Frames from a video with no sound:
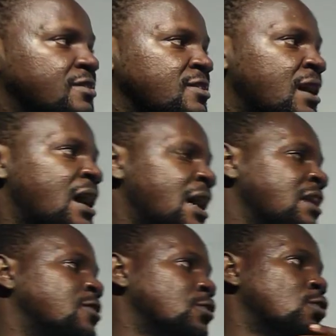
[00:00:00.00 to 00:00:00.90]
Gases are
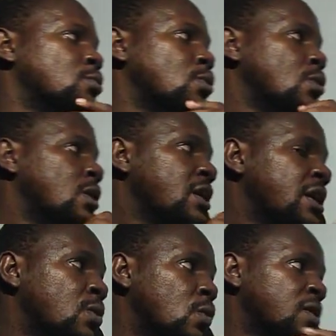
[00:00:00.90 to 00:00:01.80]
highly soluble
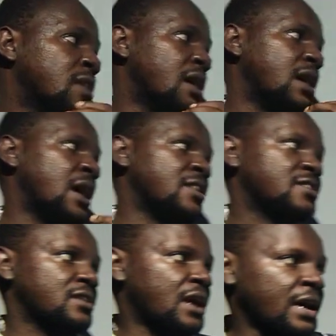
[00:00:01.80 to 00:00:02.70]
in water
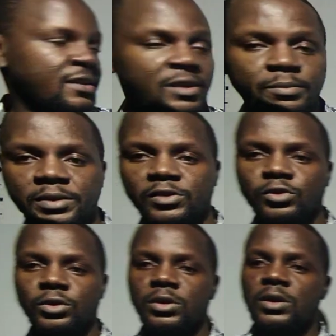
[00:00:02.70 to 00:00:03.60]
at high
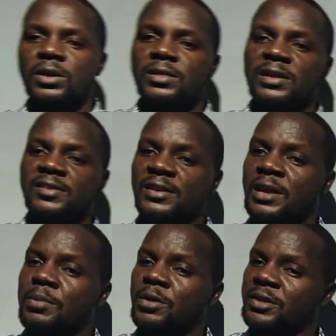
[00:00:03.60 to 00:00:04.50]
temperature. The
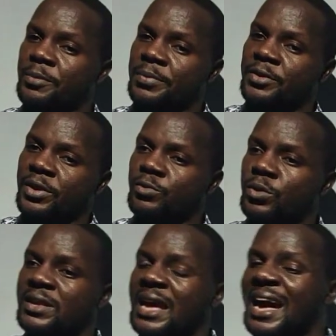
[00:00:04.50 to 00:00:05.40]
thing about temperature is
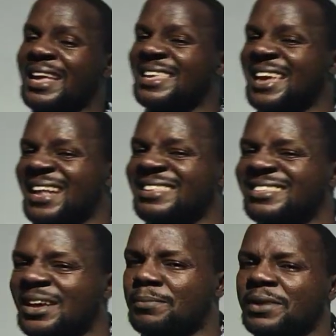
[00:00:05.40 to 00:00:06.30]
what the higher
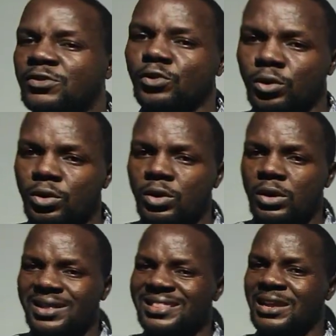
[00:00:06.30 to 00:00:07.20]
the temperature,
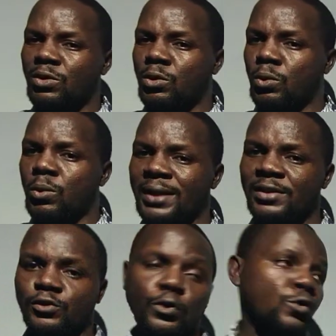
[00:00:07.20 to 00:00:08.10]
the lower
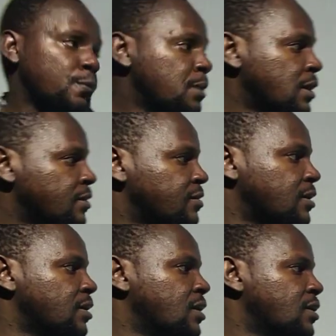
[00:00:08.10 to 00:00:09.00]
the
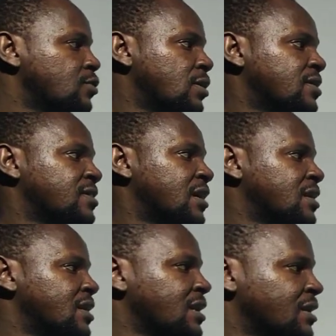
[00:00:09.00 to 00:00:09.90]
solubility. You
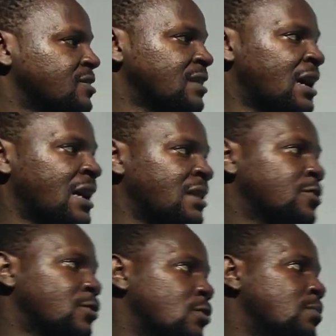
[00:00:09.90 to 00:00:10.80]
understand? Gases are
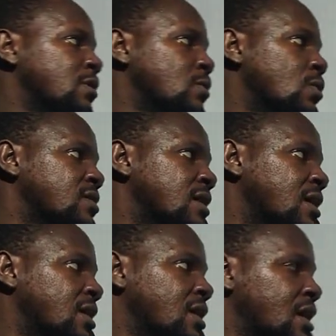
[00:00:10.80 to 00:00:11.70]
highly soluble in
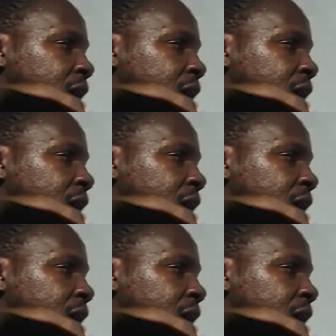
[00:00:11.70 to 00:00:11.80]
water.